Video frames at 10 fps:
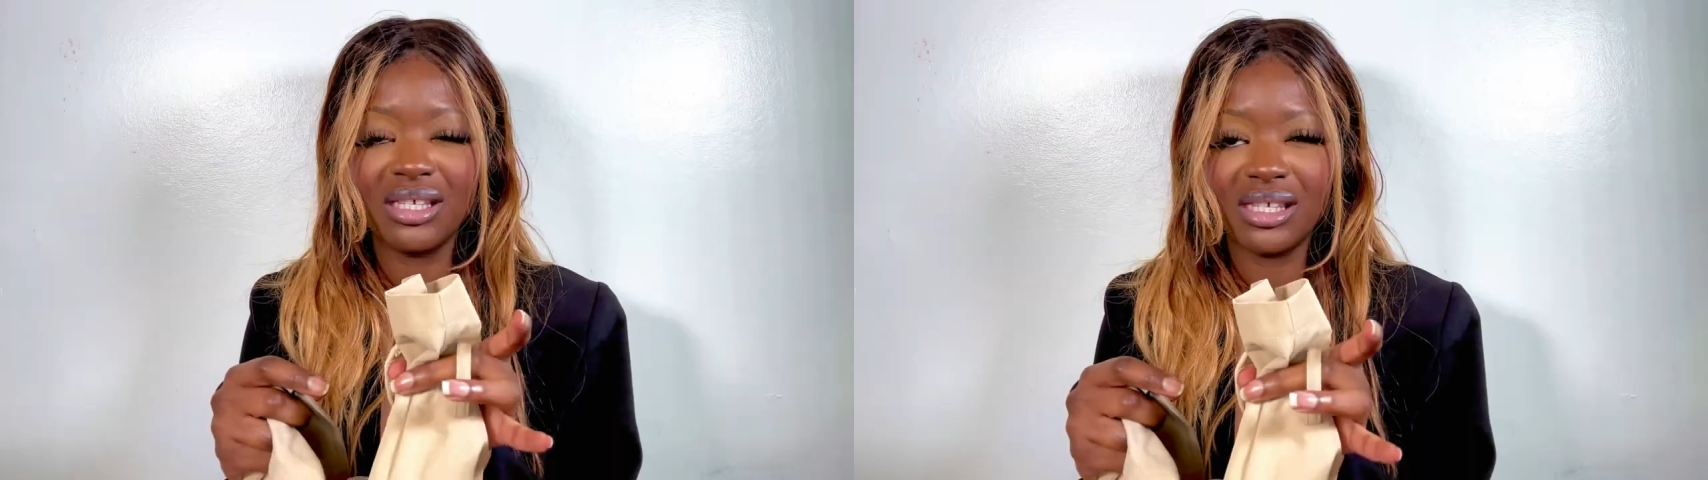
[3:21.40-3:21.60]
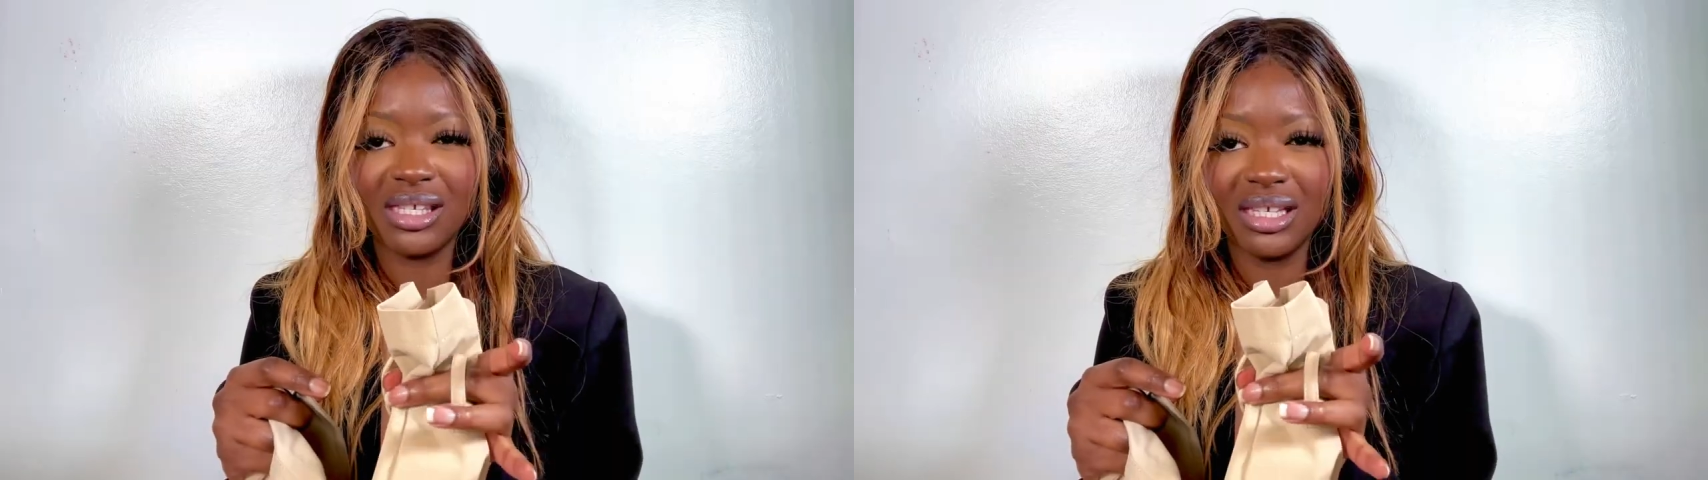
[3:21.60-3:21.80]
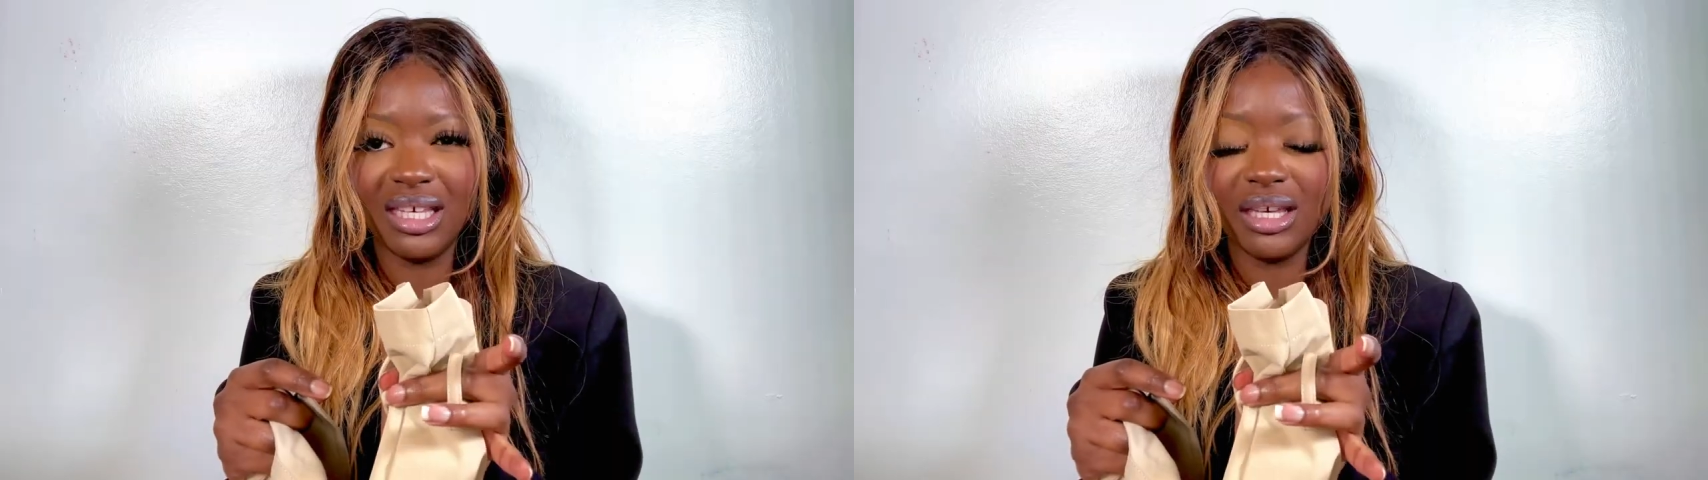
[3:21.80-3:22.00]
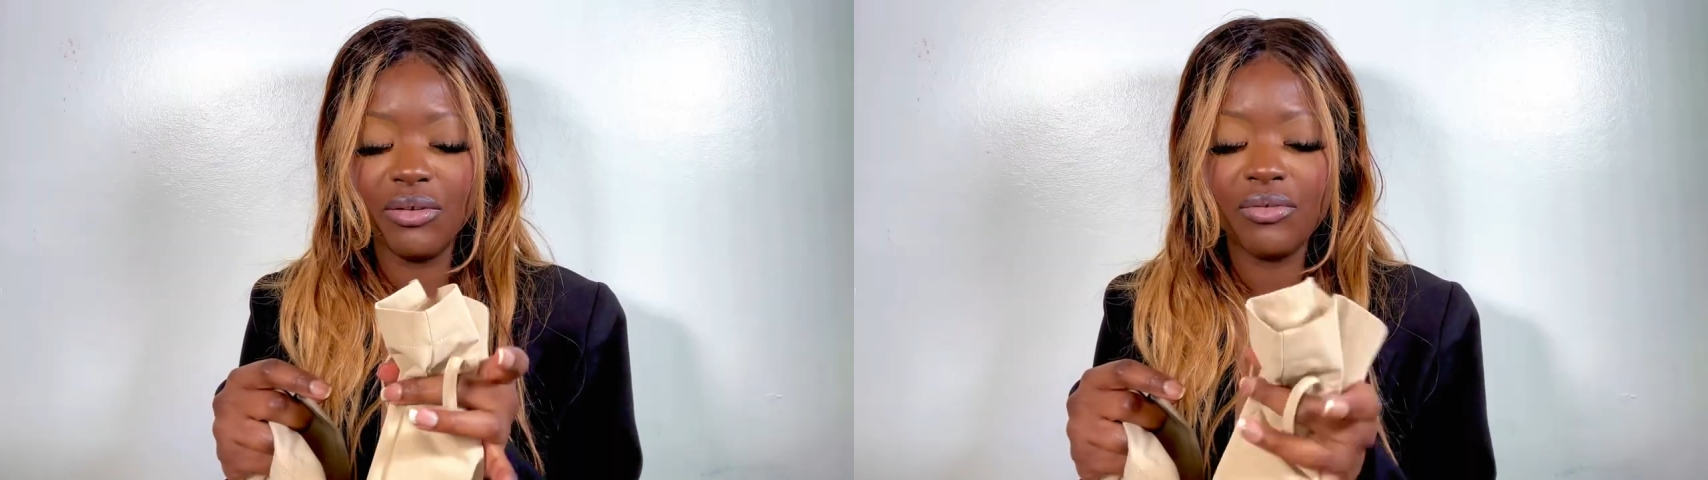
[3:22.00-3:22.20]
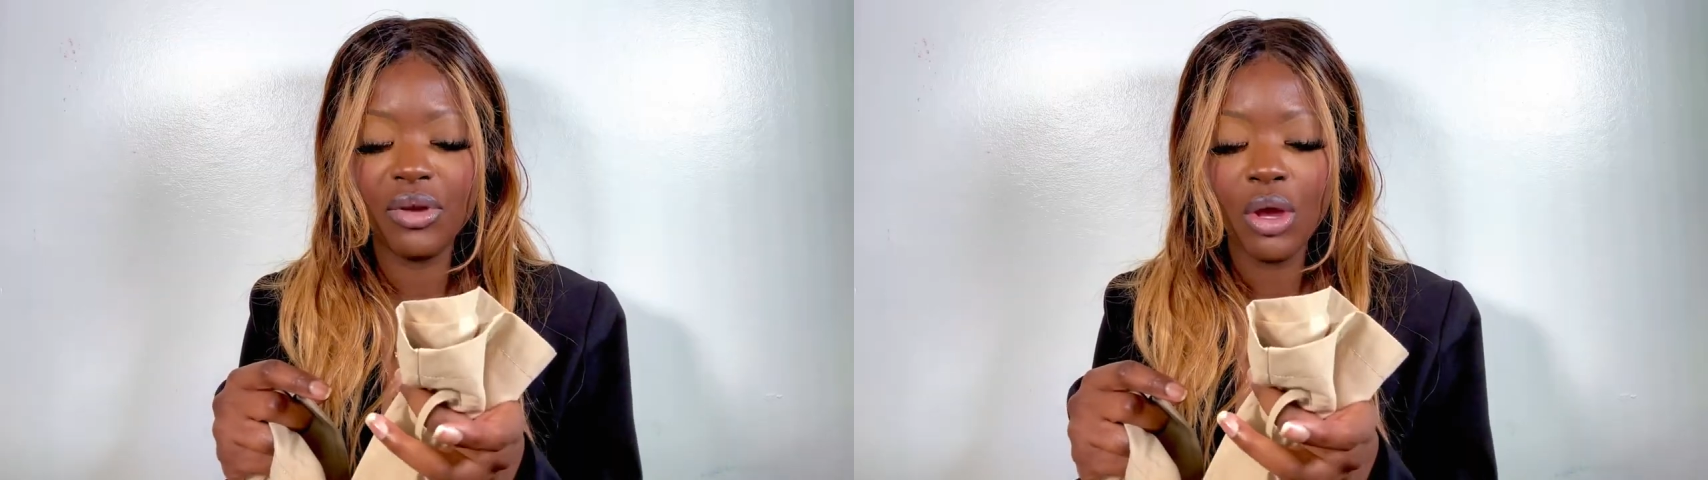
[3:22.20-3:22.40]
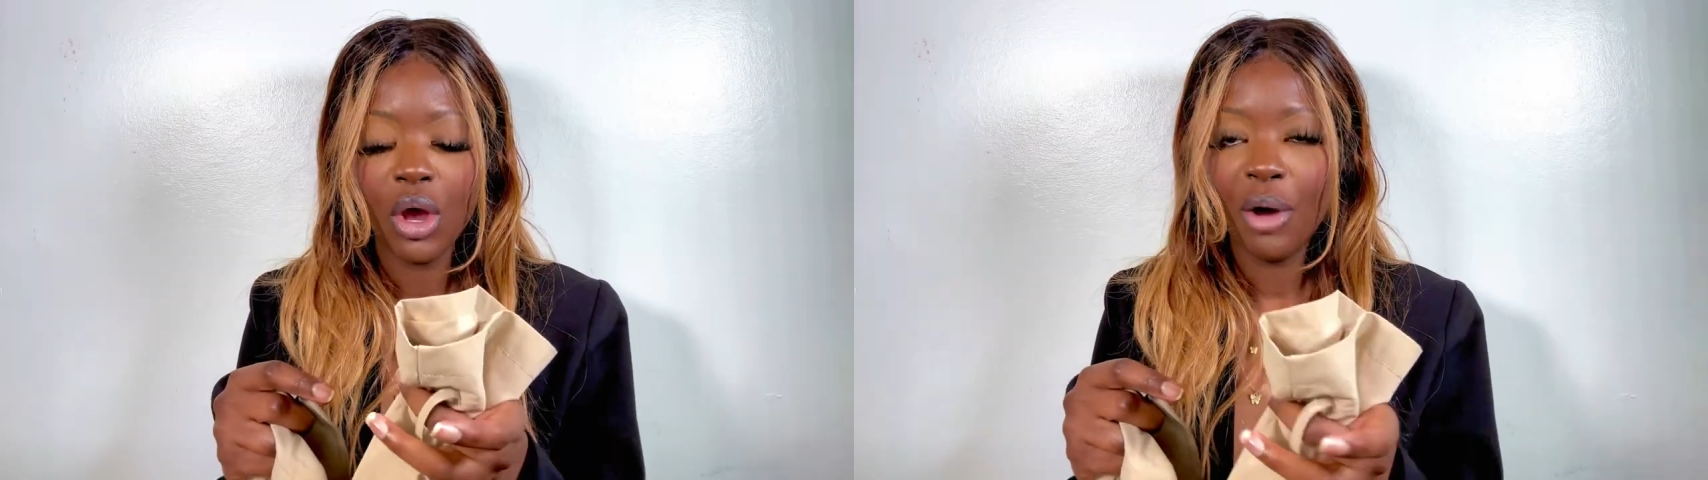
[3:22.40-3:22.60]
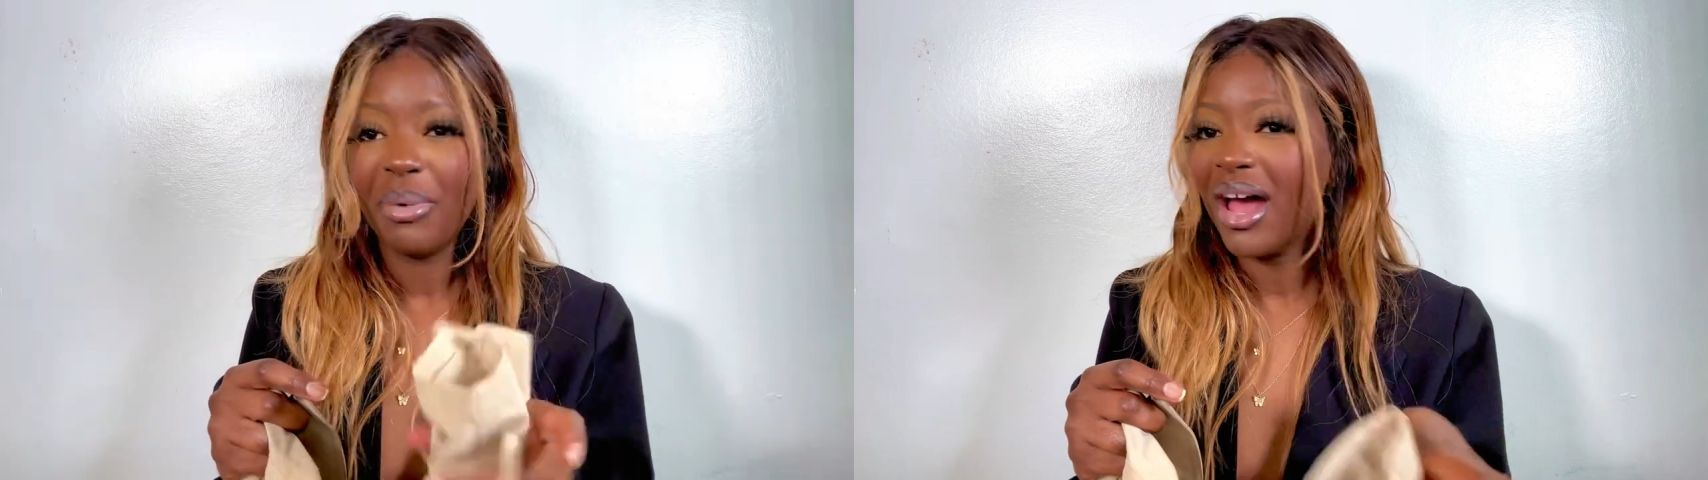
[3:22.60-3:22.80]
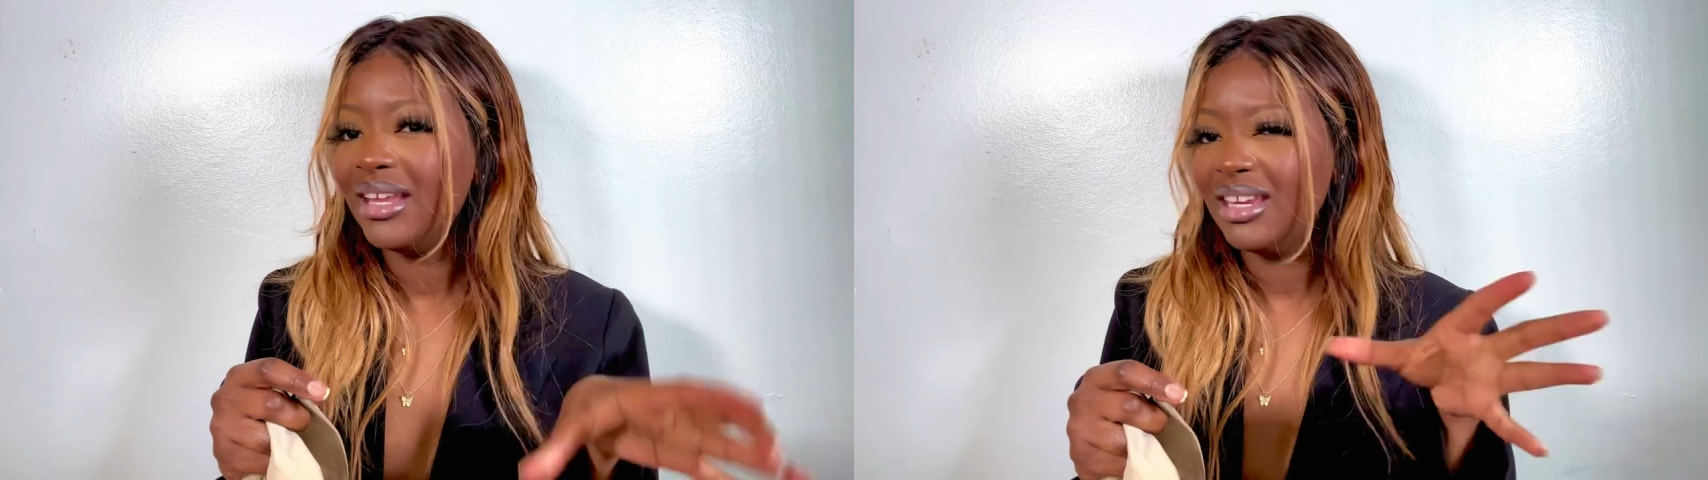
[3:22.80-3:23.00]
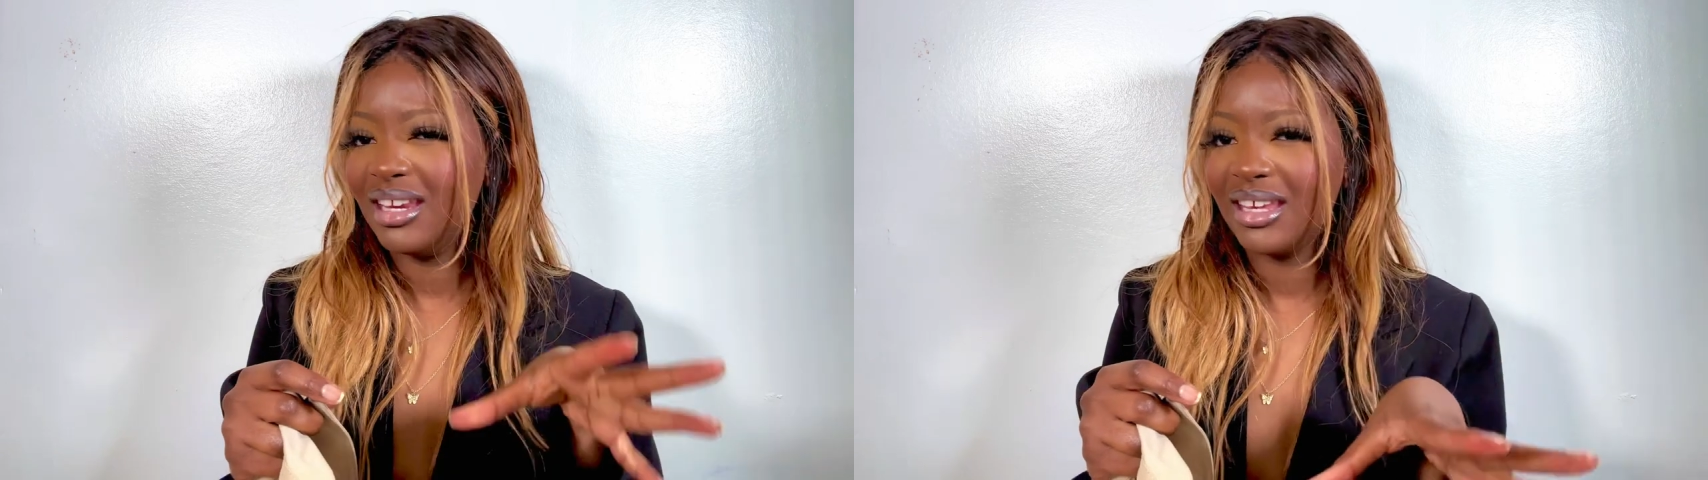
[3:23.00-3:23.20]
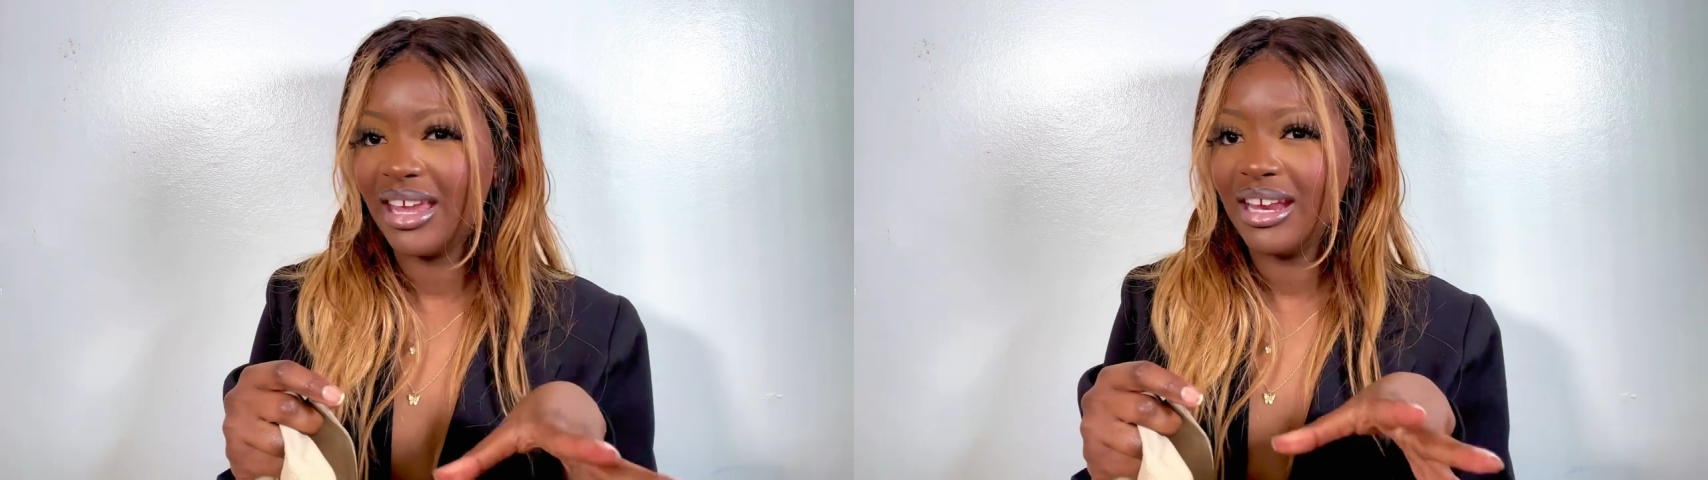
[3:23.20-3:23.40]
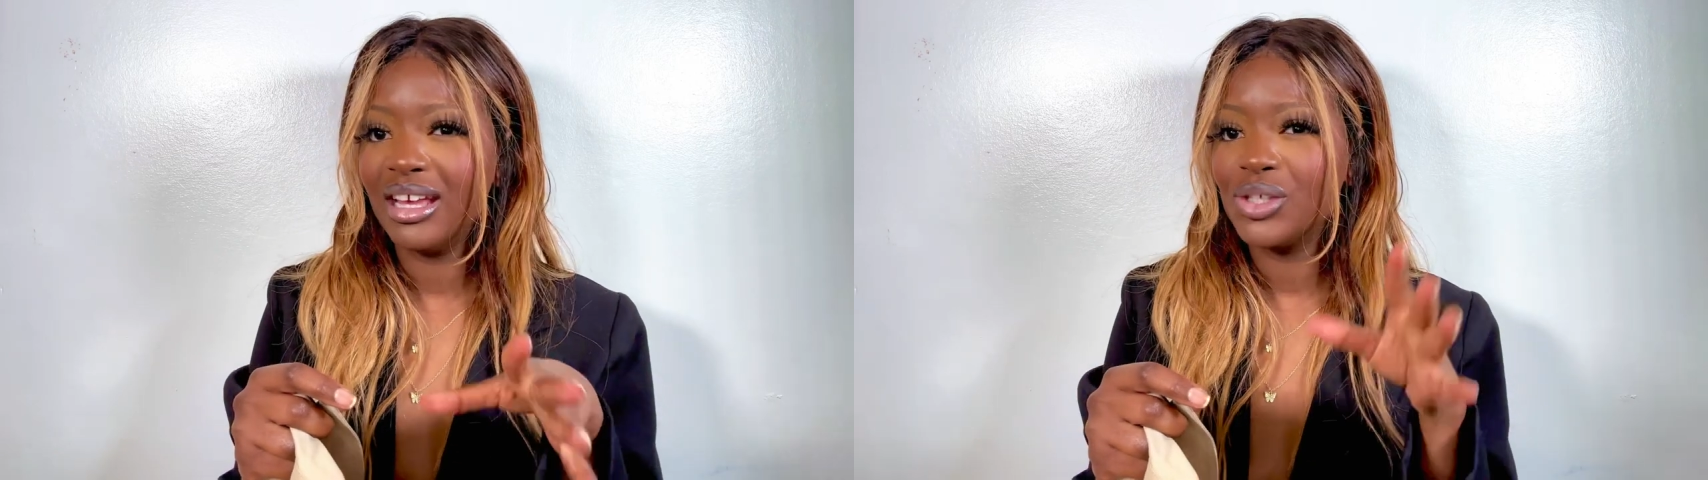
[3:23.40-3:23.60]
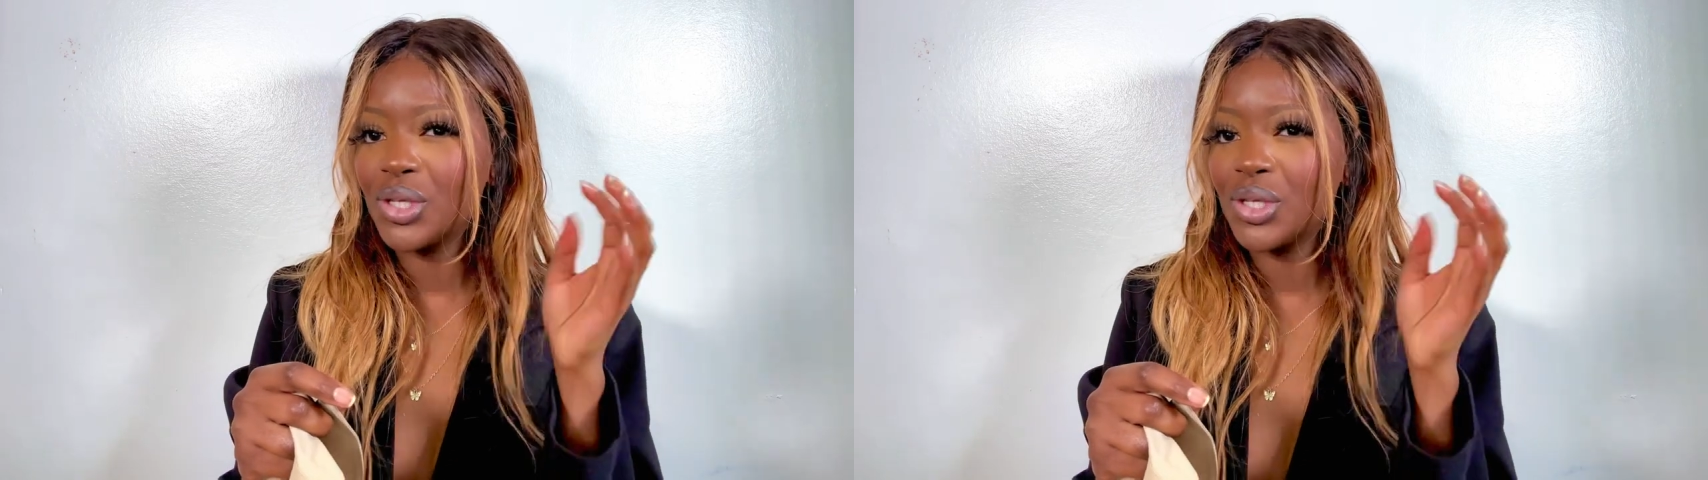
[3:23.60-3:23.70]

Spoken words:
the sleeve, but I didn't get it.